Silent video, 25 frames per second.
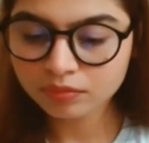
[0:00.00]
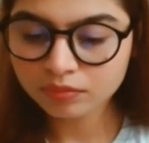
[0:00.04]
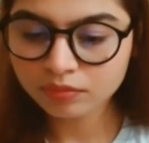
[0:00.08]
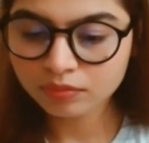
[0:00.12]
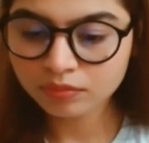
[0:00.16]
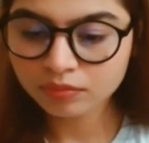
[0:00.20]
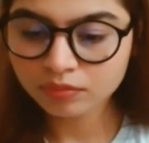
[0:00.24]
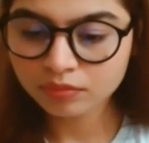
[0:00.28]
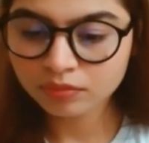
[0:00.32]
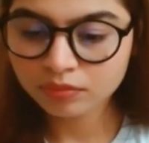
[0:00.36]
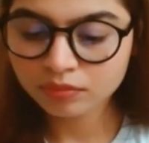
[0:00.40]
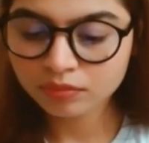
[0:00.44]

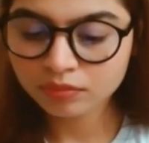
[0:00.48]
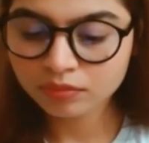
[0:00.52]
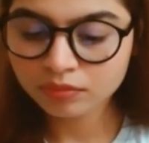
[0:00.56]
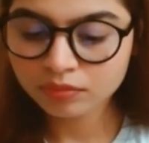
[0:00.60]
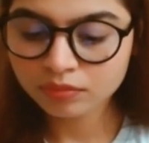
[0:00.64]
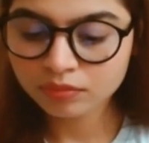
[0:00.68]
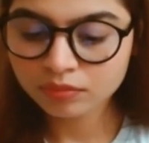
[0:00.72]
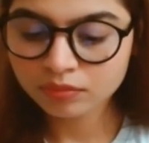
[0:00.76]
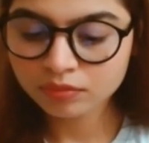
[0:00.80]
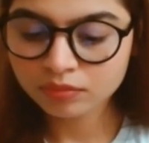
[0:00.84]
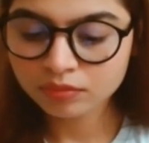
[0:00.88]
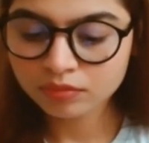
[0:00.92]

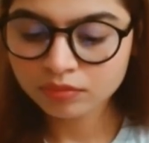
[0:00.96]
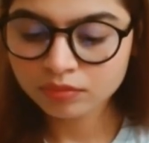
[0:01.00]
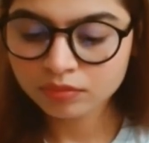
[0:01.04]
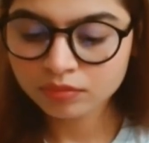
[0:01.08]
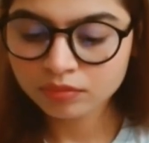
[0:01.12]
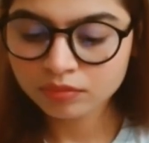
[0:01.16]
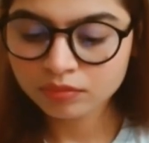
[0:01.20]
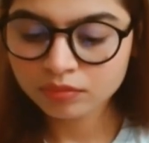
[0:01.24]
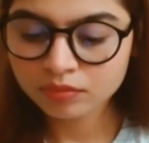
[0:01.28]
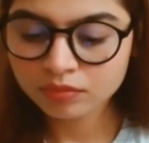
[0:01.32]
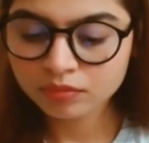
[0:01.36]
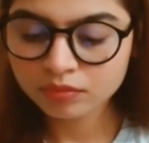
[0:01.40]

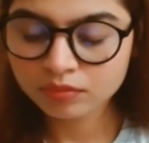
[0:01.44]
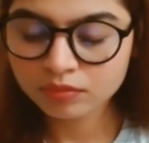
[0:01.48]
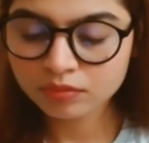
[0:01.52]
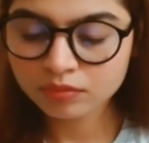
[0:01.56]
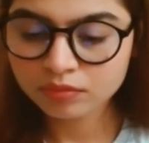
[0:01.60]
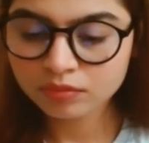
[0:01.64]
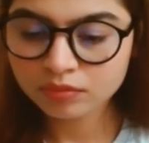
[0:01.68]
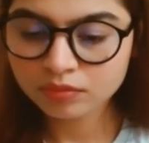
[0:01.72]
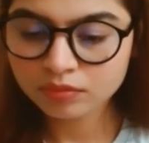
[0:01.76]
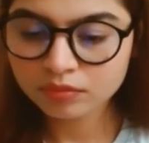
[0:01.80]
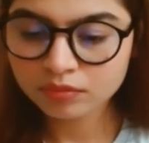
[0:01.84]
No one is speaking in this clip.